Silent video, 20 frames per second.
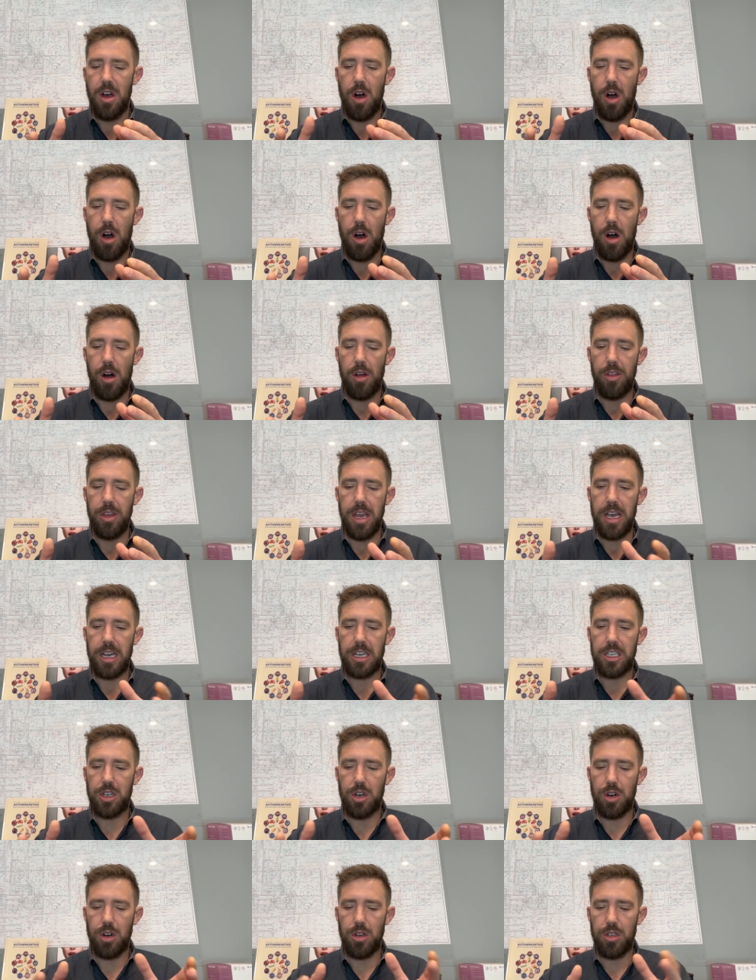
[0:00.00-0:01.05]
all the
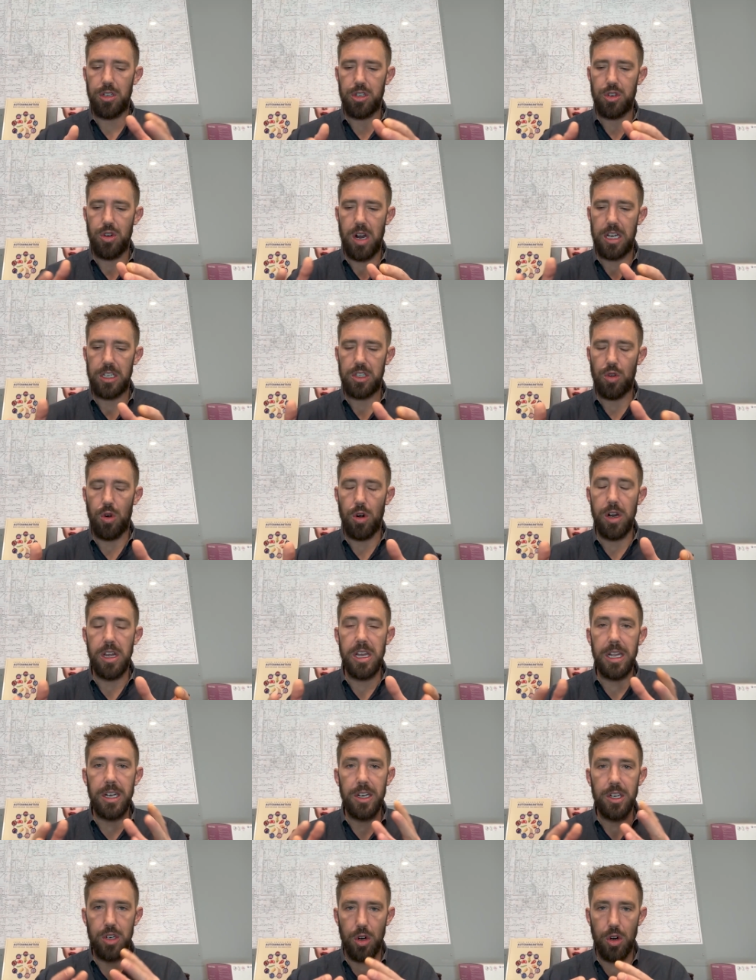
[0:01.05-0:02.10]
external stress or
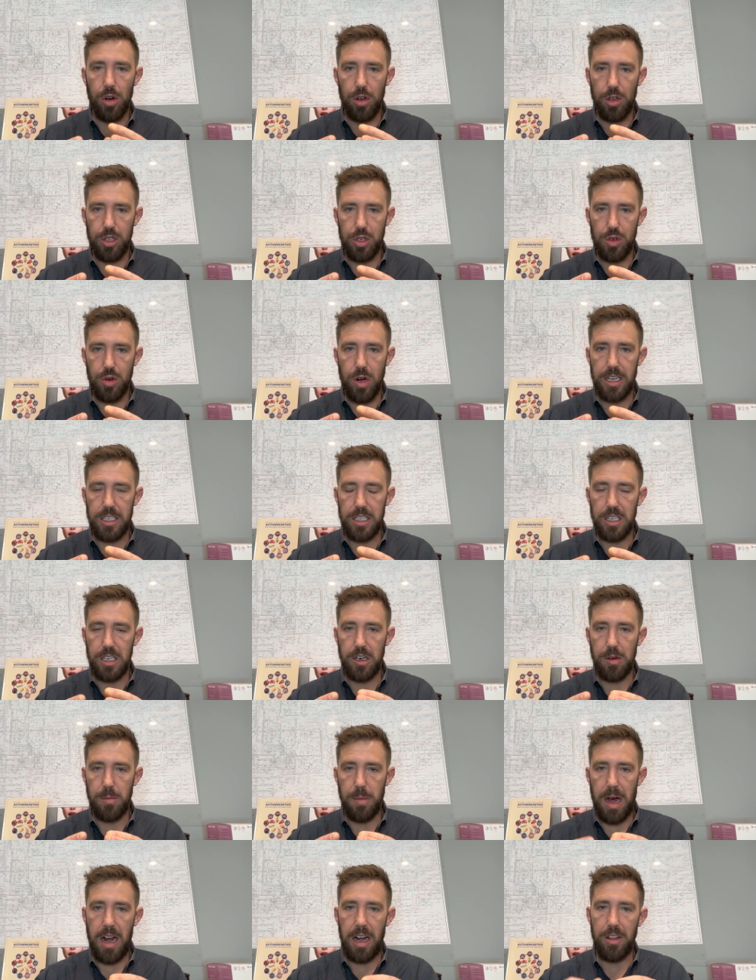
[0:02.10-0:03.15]
internal stress in your
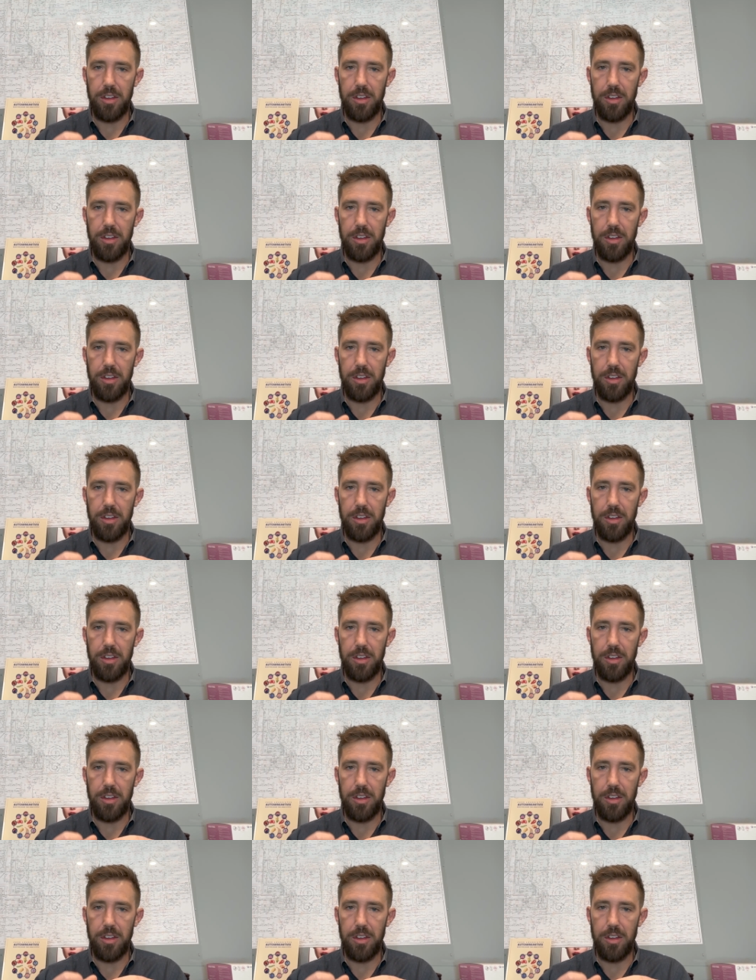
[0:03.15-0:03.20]
body?